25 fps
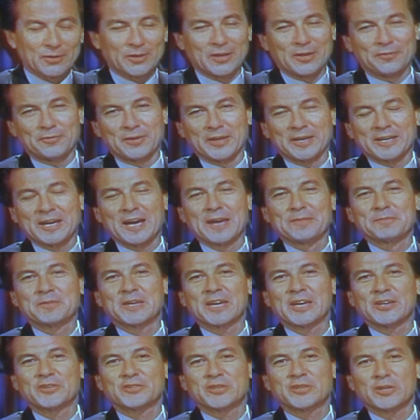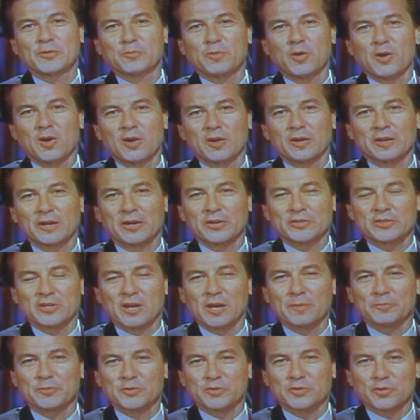Good evening. I'm Casey Wong. Our
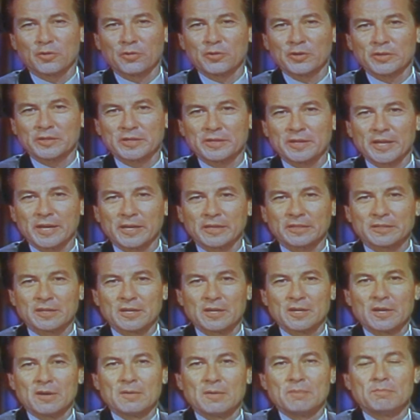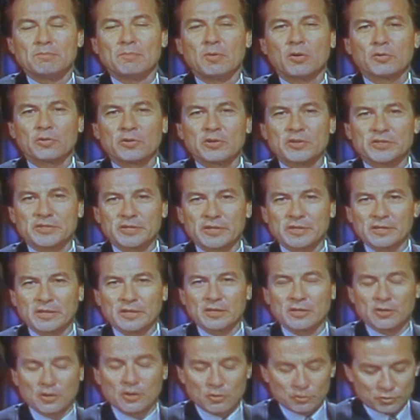top story tonight: Motor City
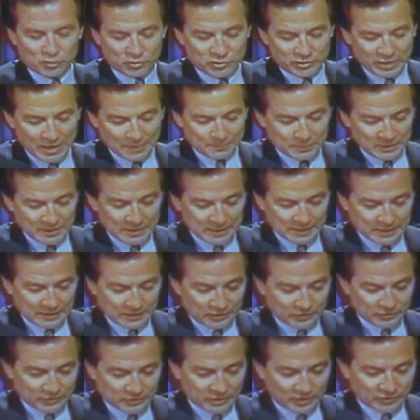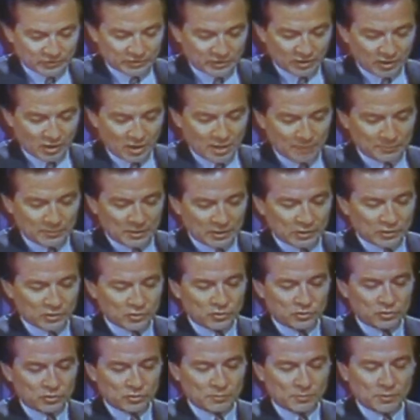goes Japanese as the Omni
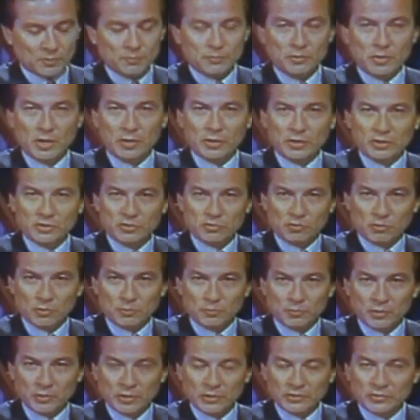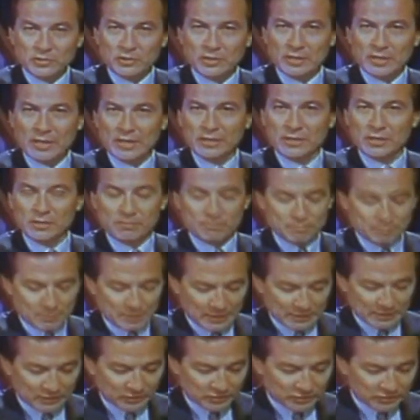Consumer Products Corporation ended
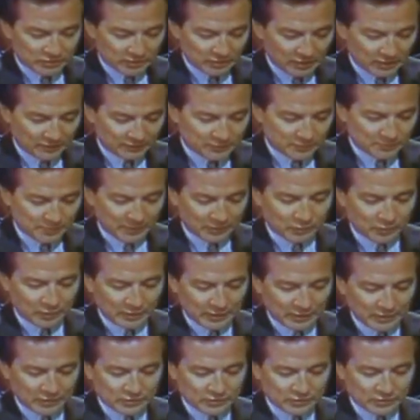months of speculation